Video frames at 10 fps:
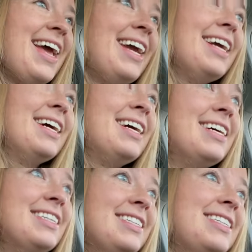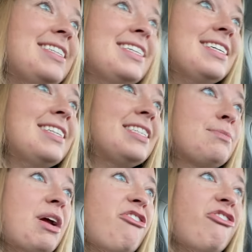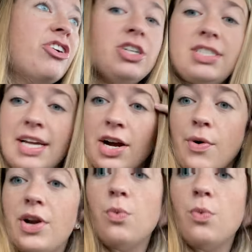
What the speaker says: And this is my first day going to